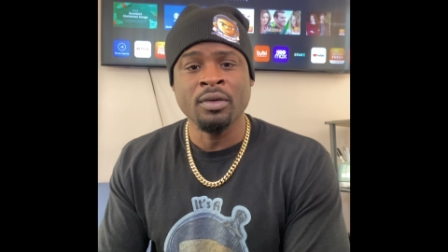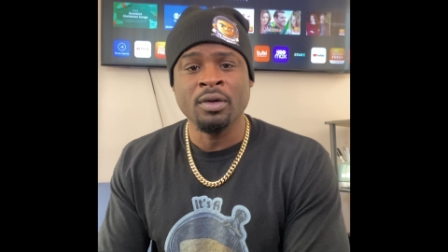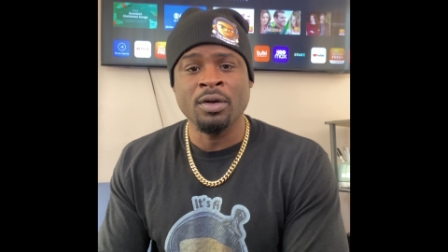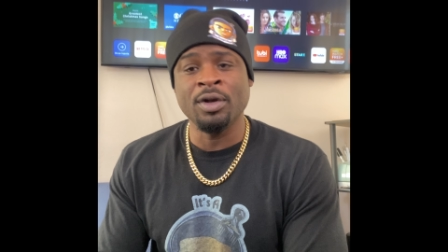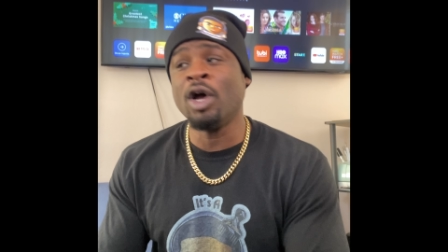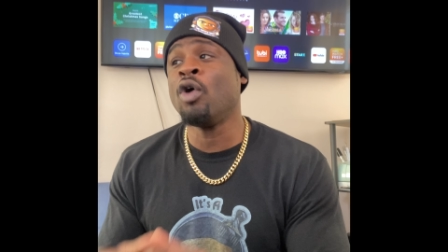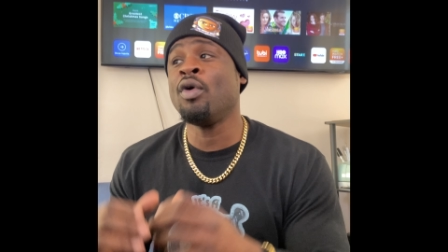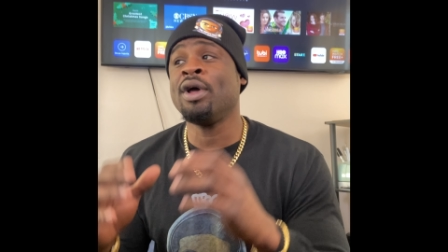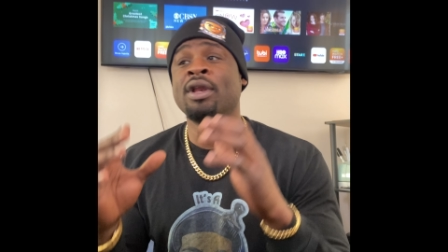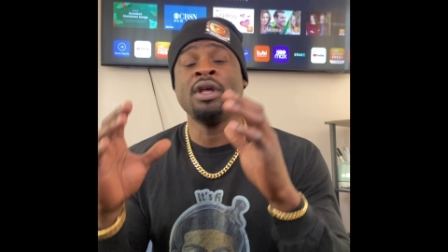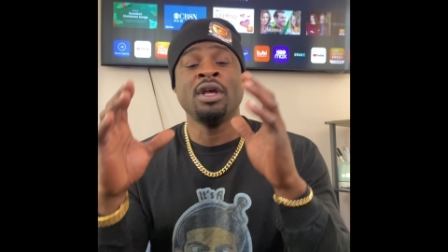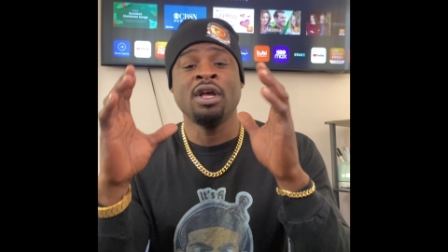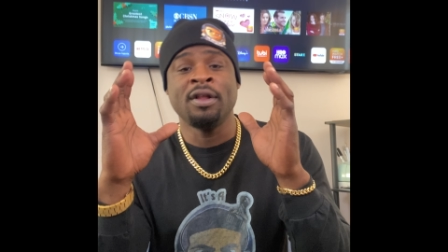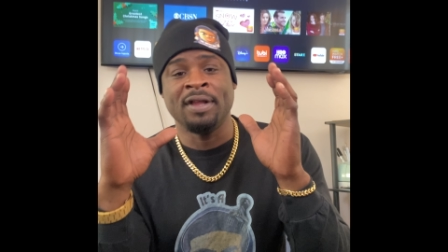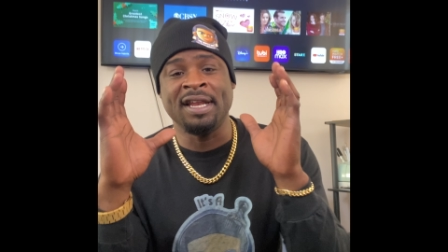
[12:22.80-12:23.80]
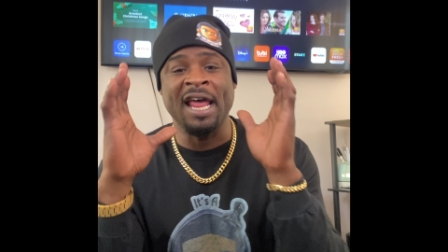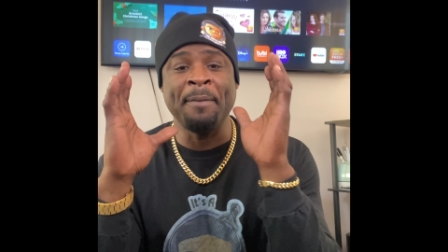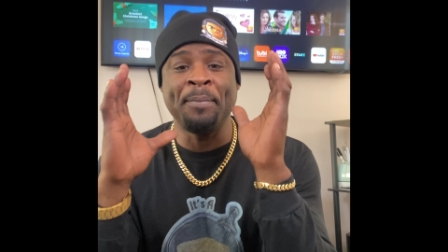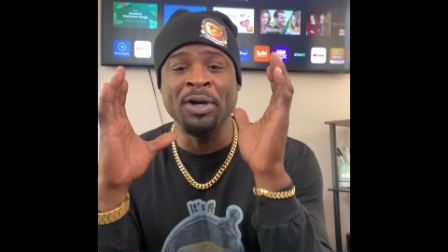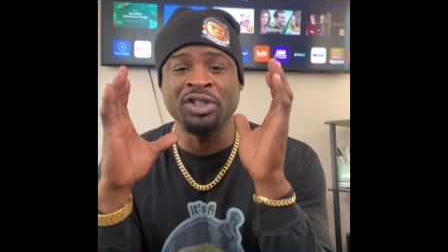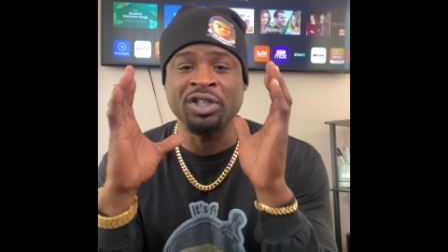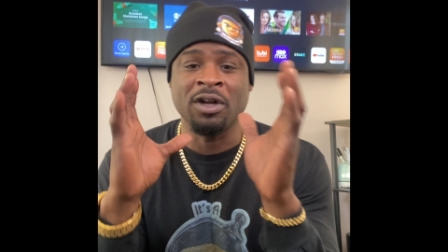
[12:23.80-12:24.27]
knowing that they
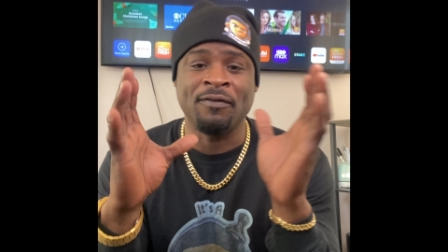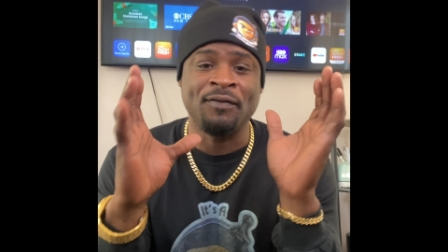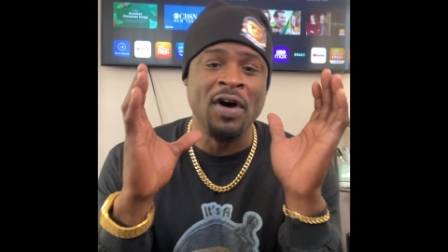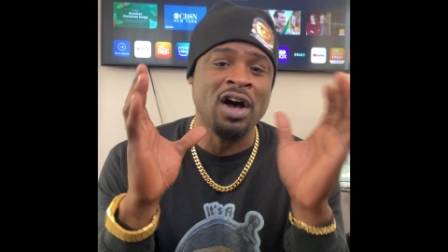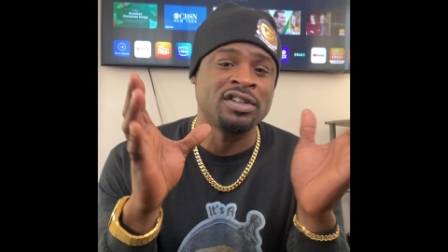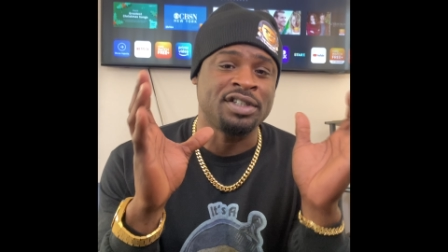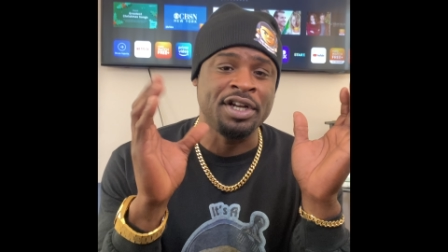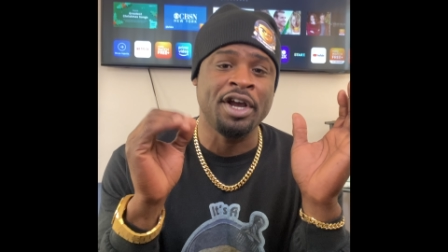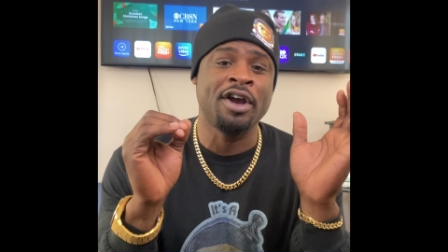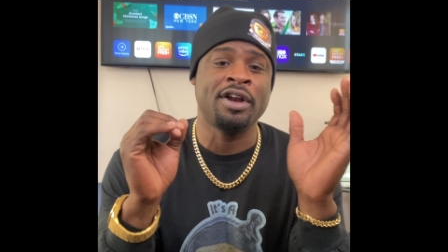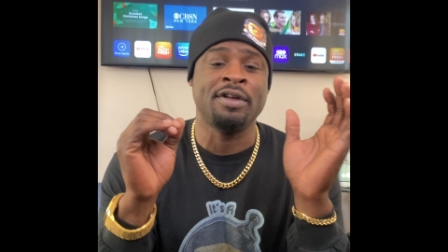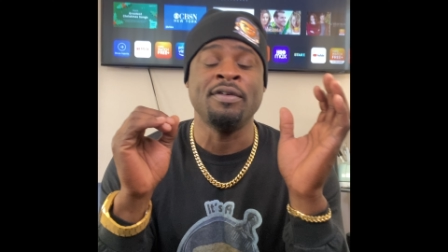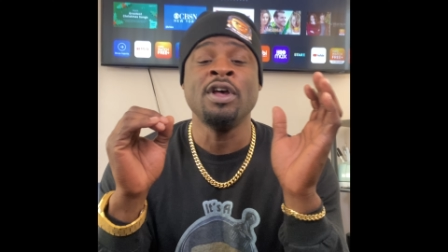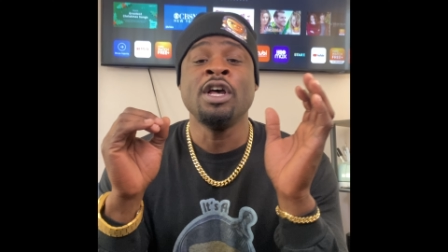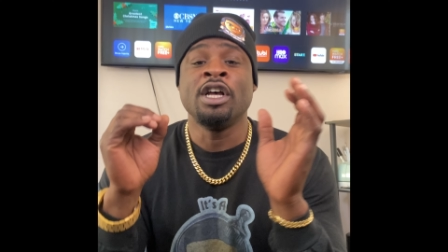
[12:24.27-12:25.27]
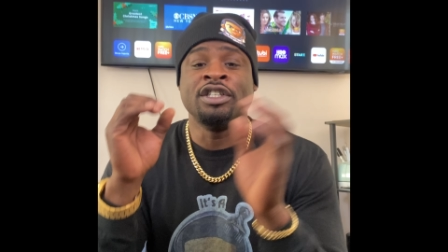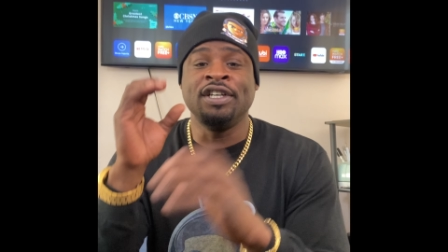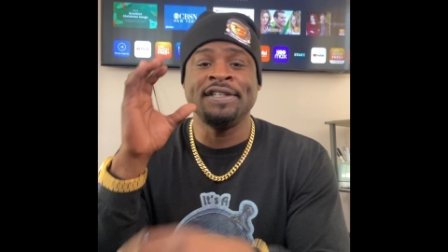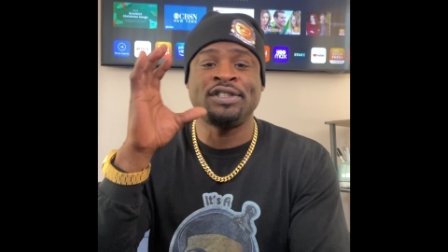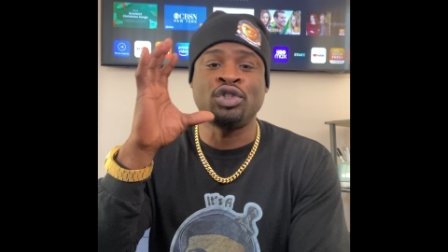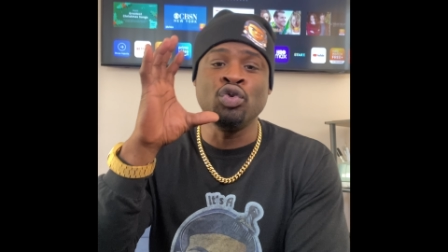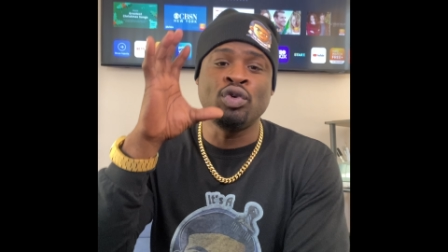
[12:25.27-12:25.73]
pushing a false narrative
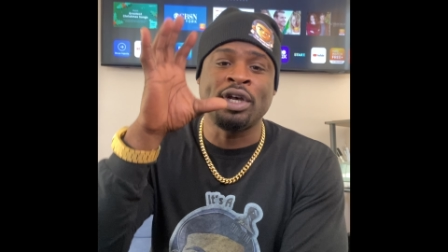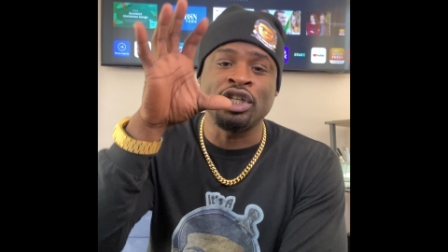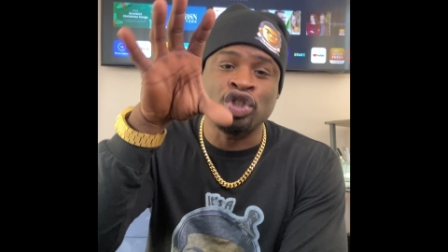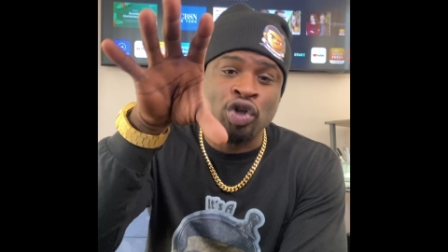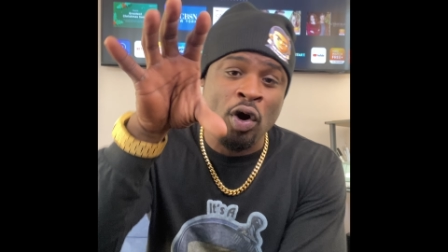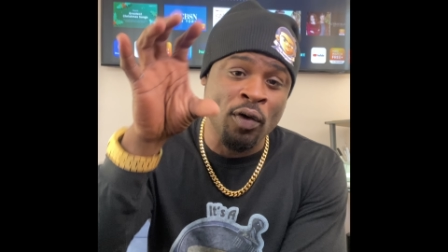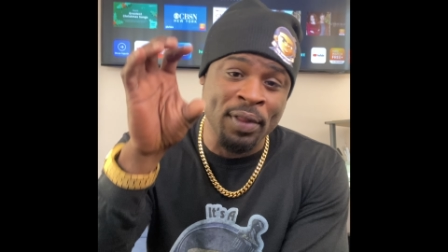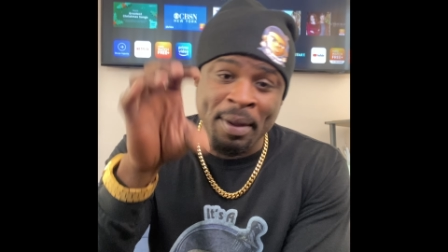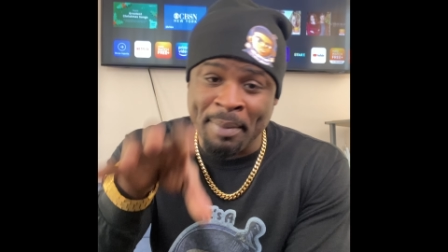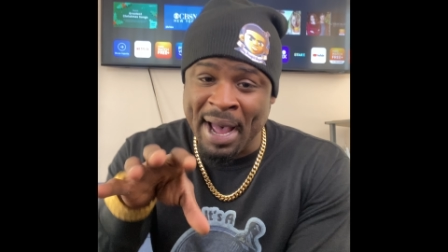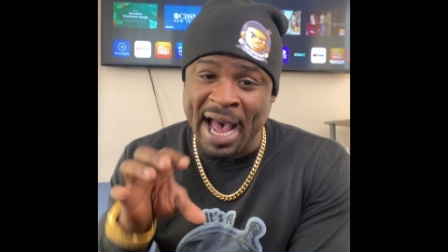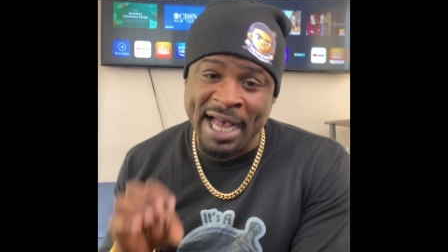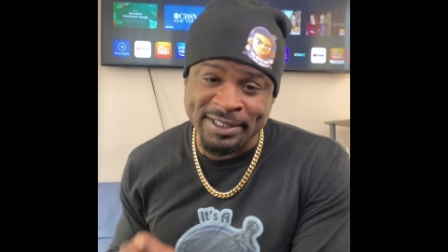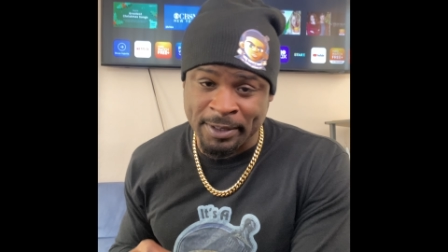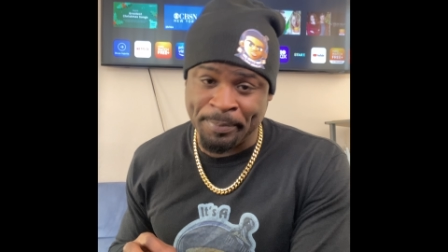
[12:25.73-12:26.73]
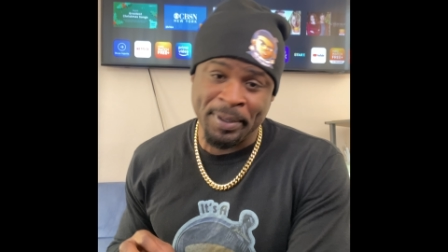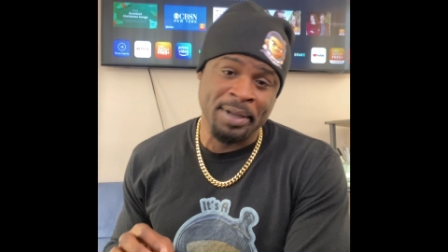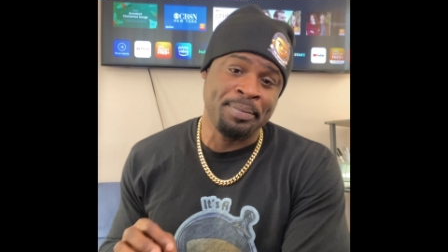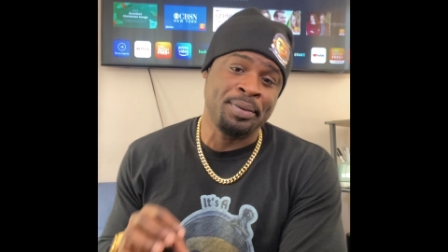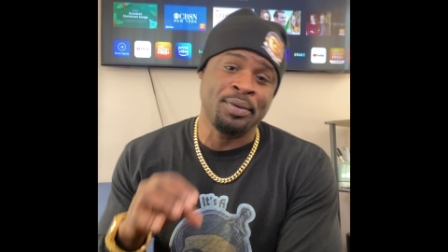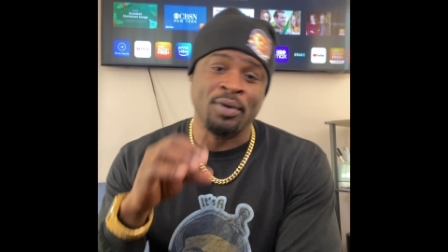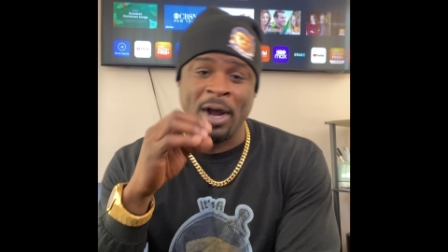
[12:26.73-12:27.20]
just to control the minds of
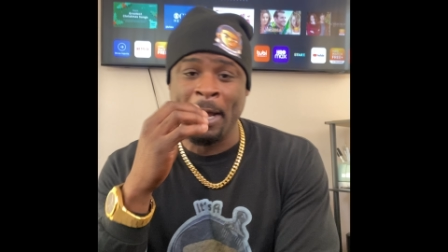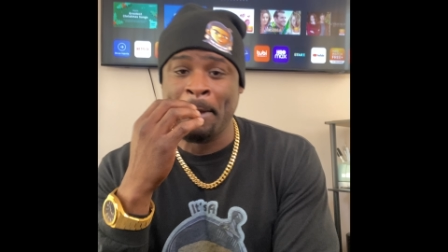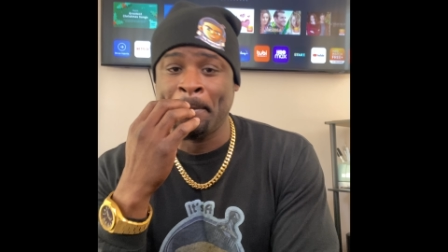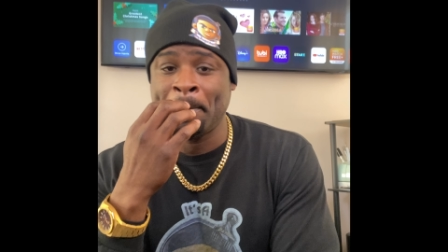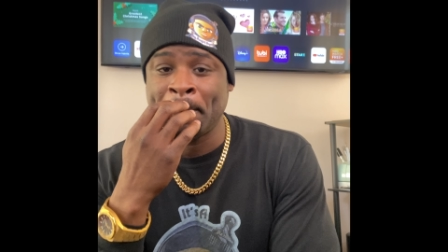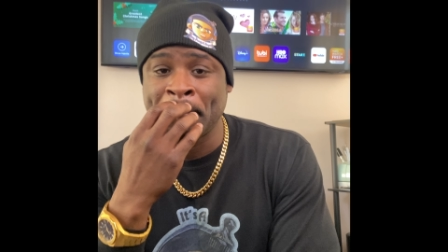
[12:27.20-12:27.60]
people, right?